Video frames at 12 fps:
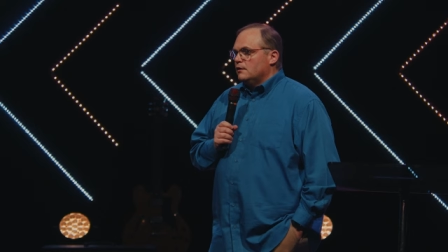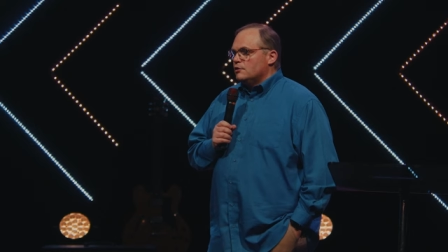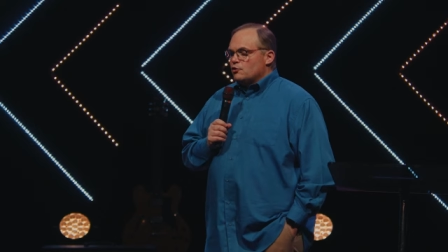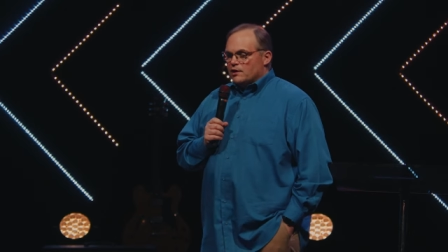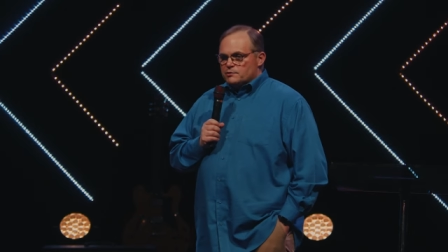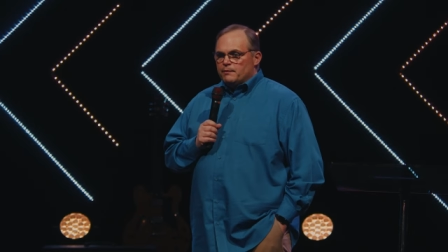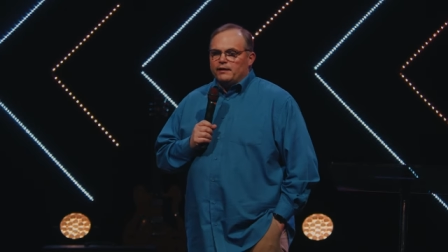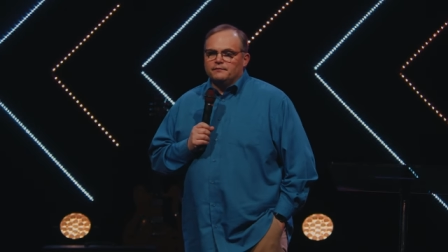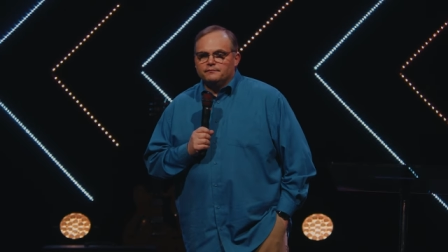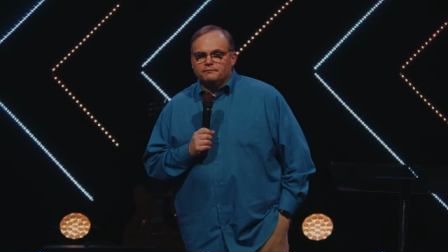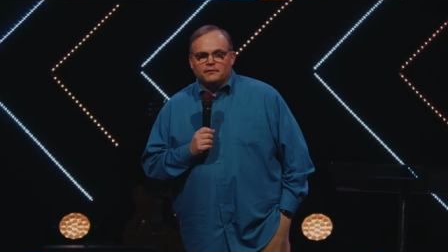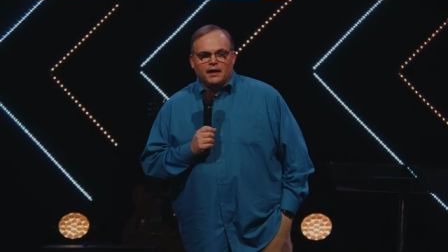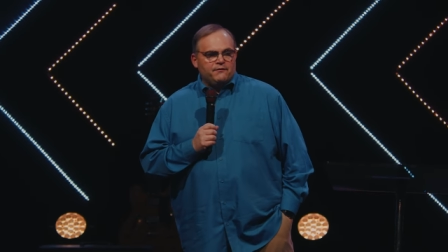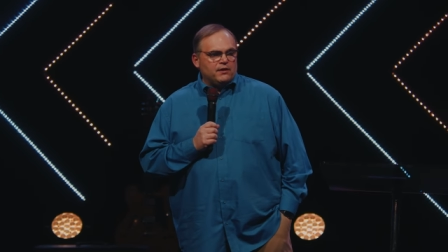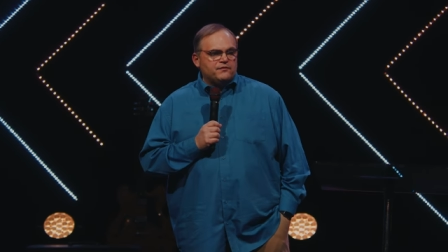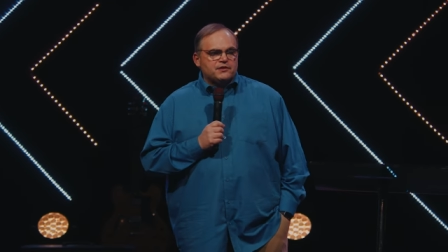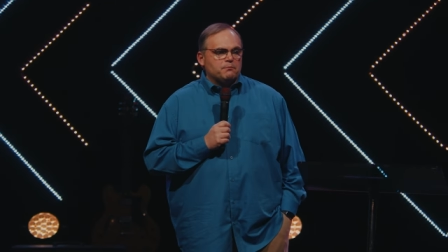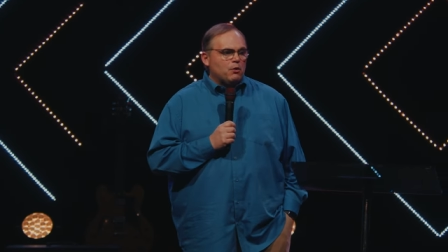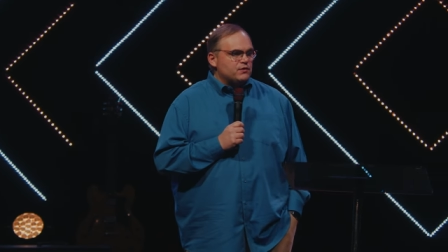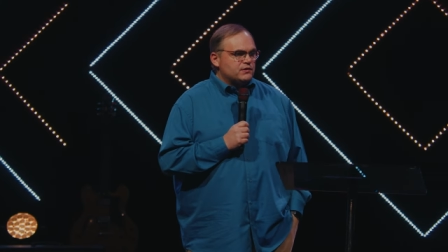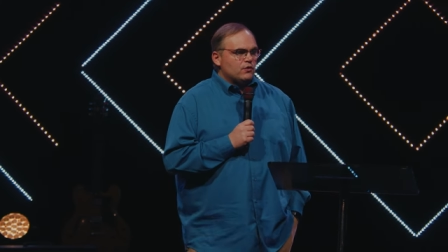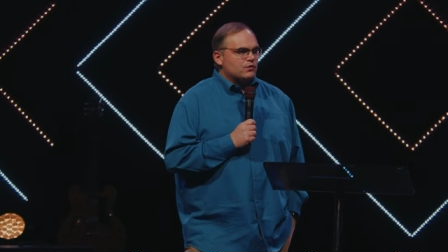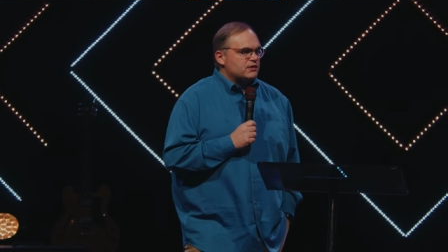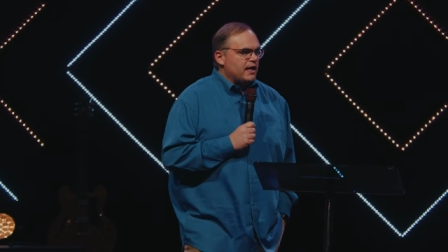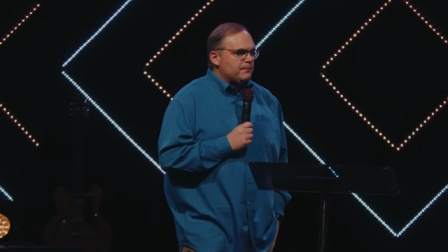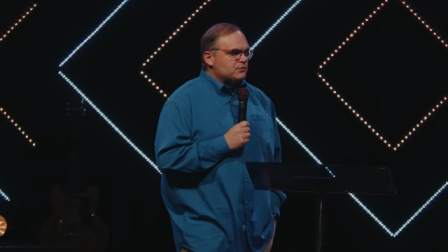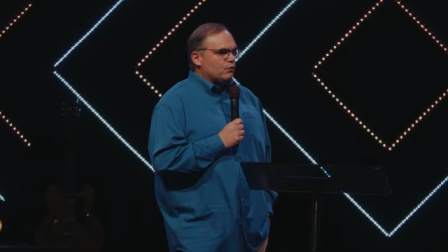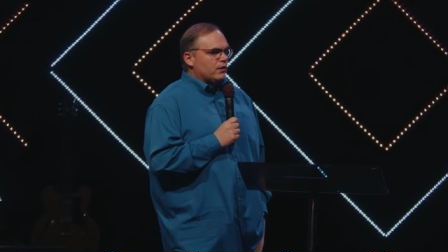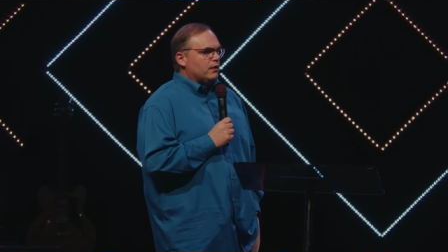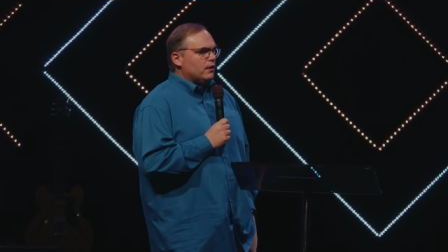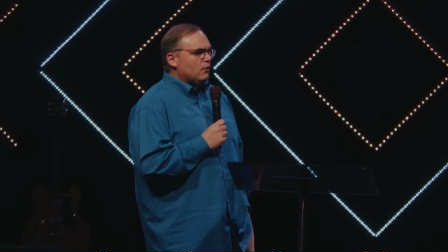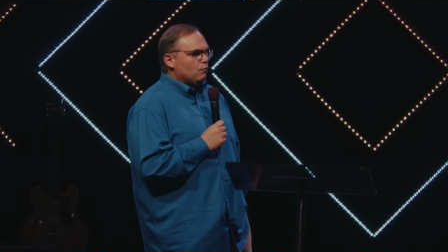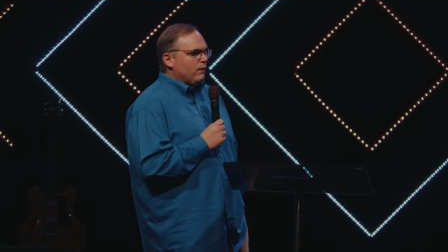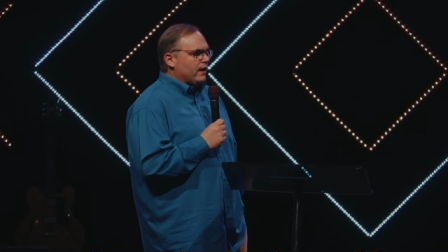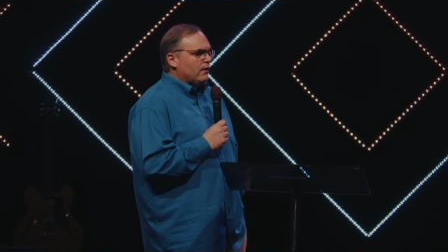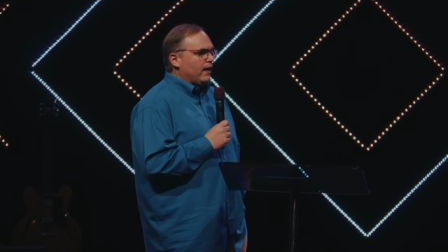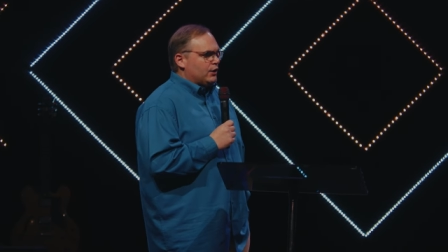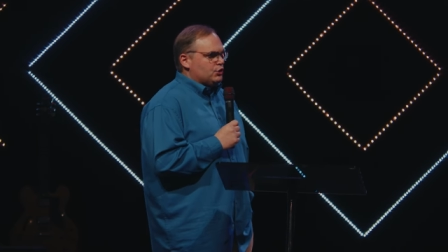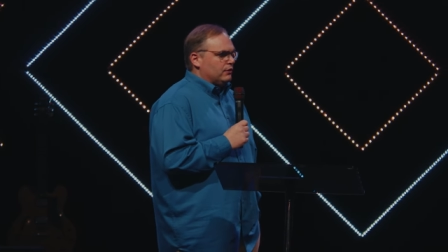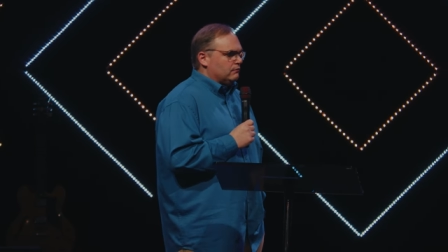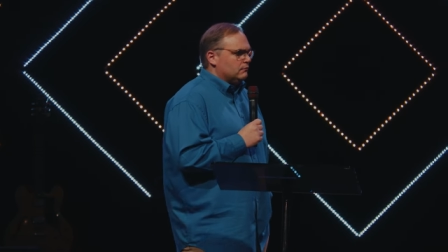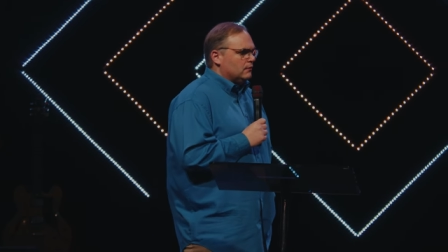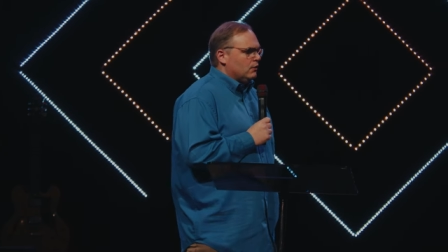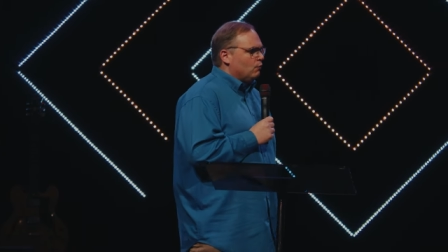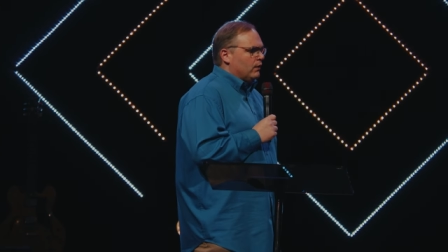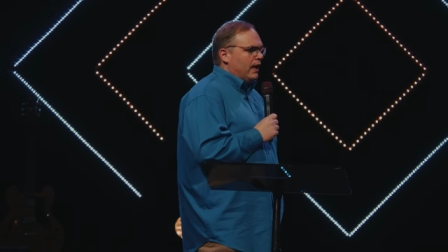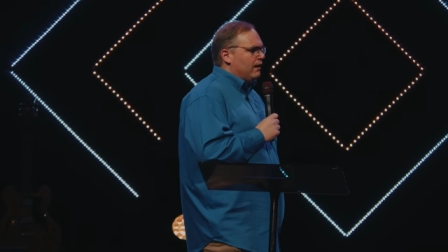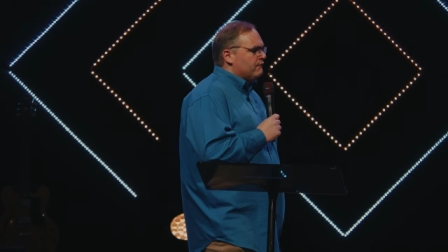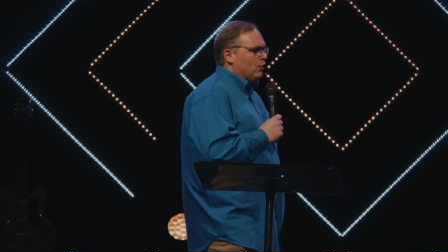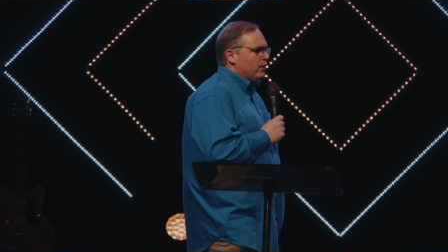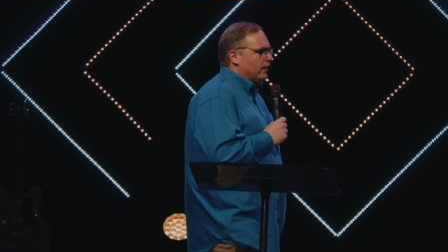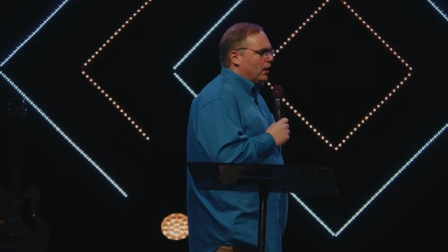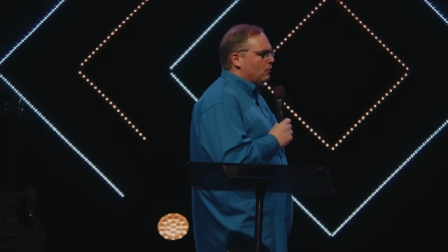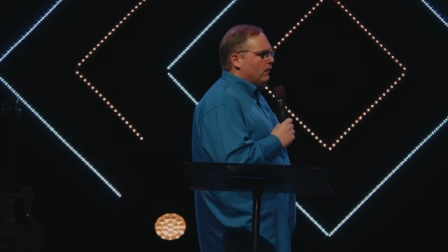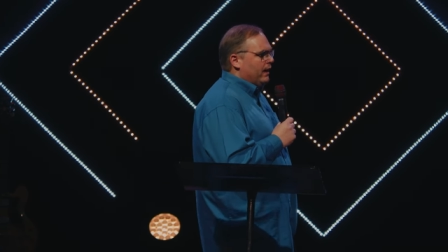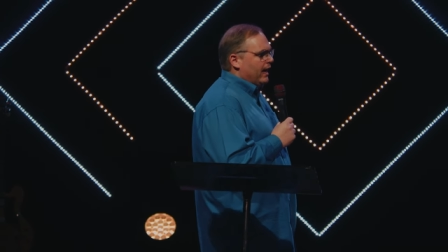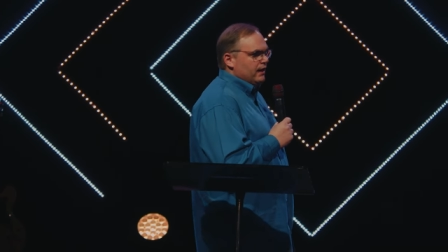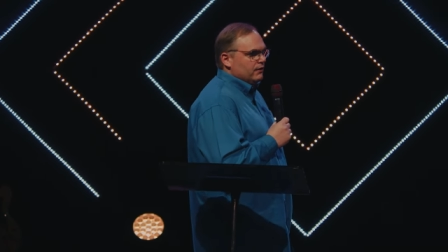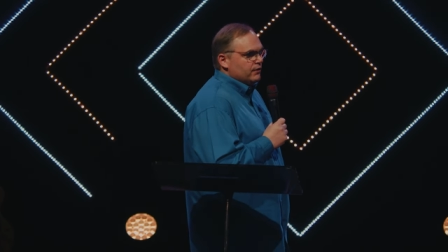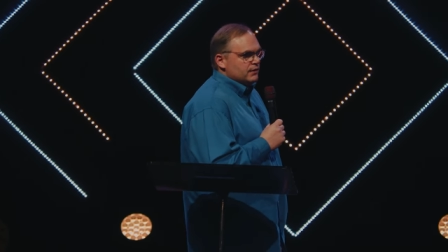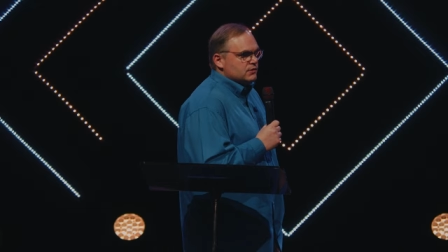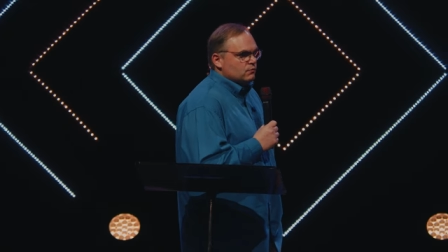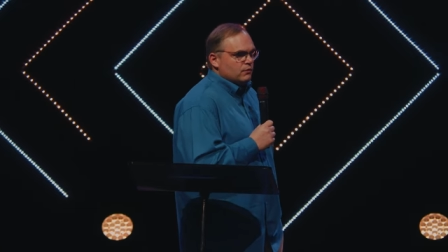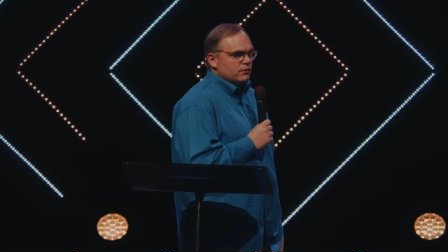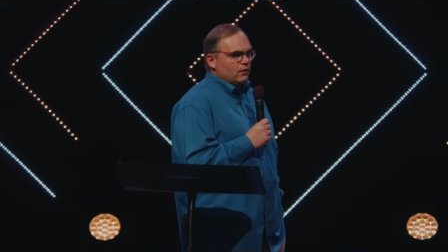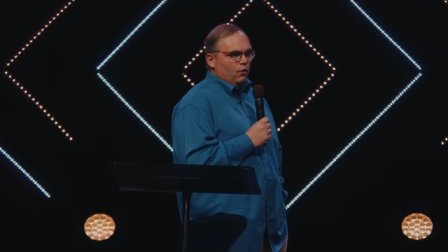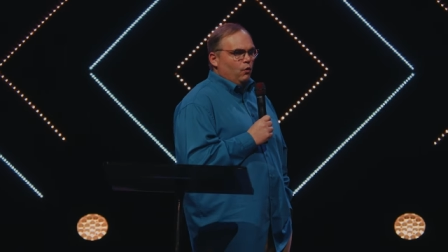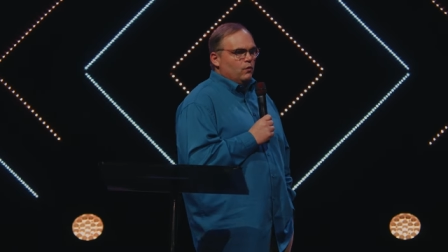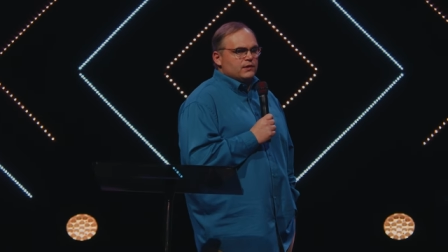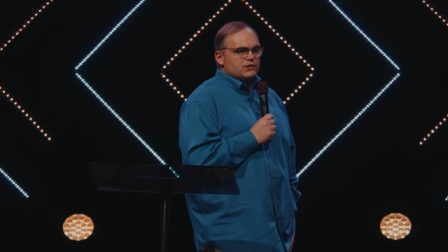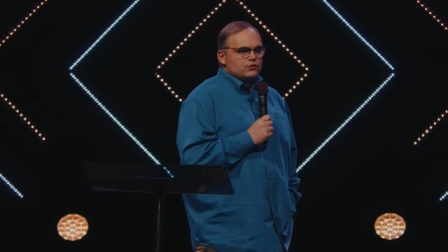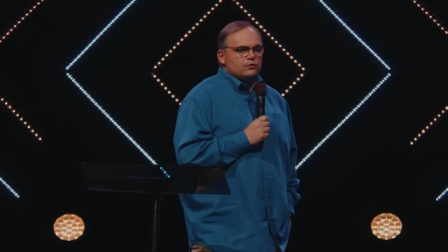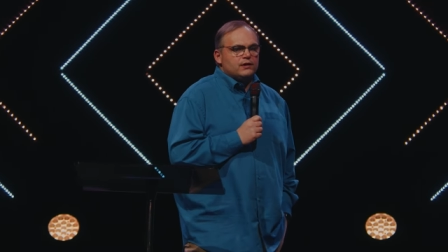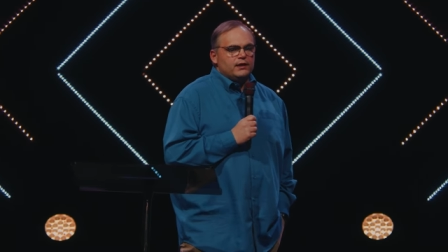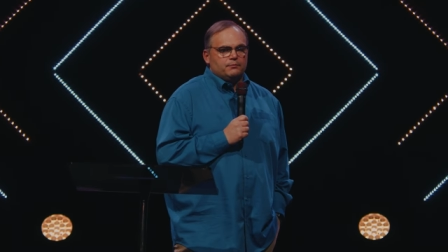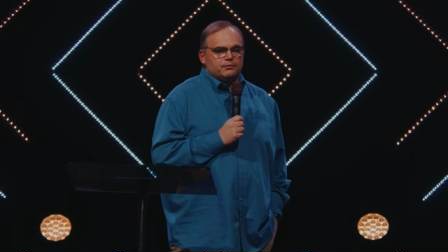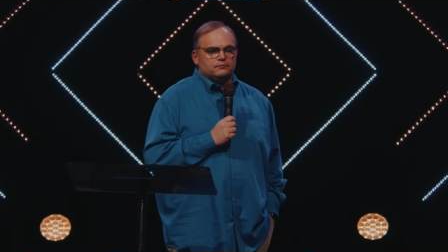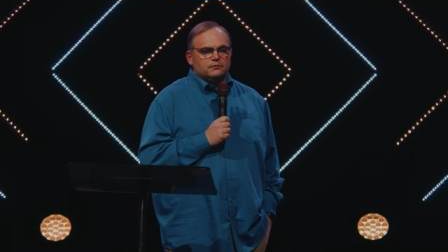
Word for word: Trust me, even if some, most of those names were to win election, we're not voting our way out of this. We're, the hole is too deep.